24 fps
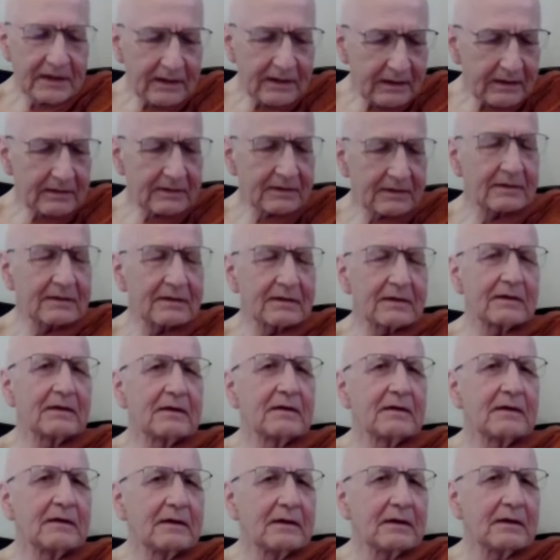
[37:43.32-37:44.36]
yet
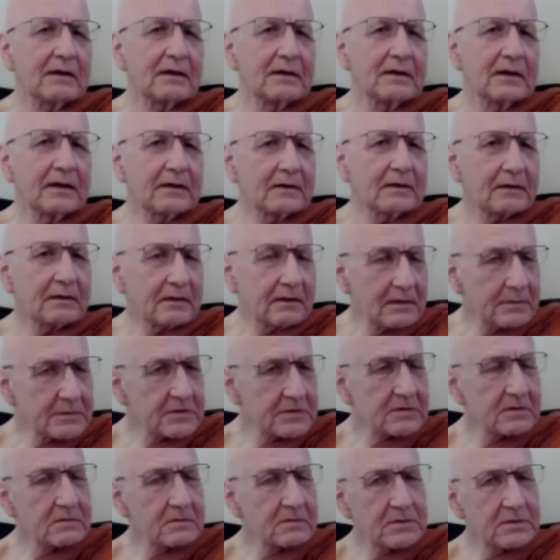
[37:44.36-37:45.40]
the
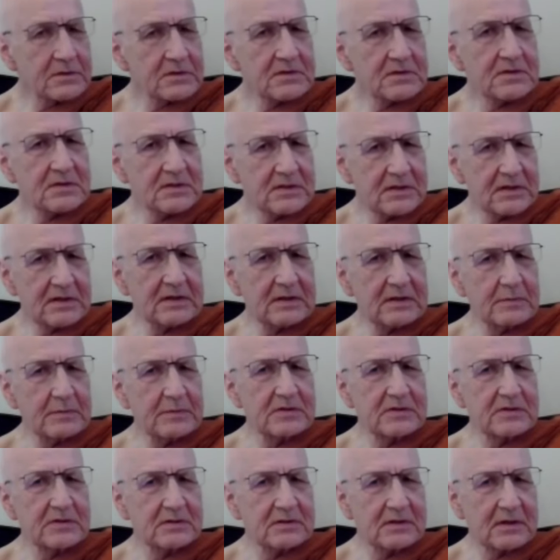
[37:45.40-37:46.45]
themes are always the
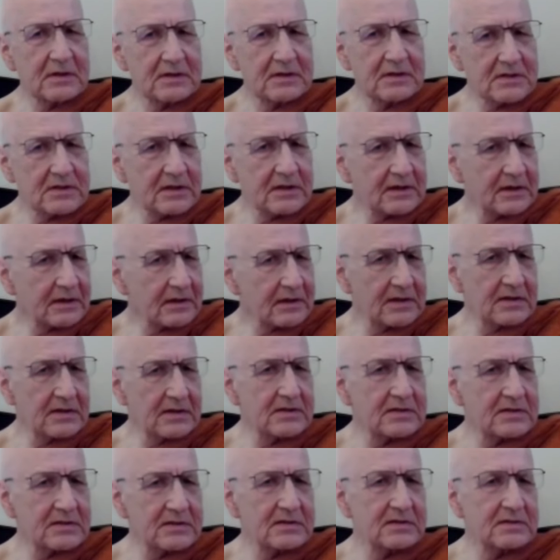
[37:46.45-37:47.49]
same. It's like
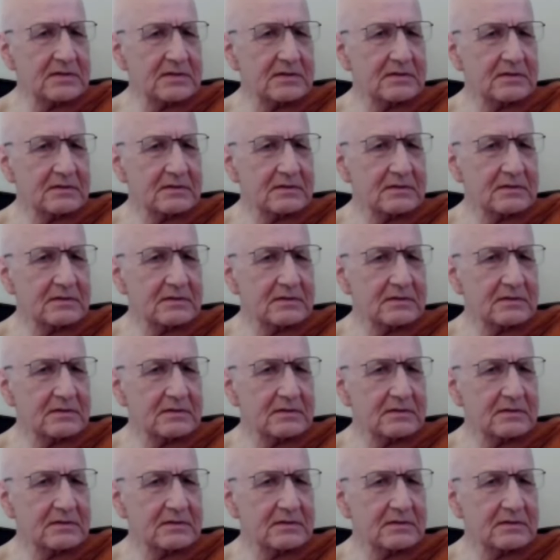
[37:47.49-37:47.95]
this.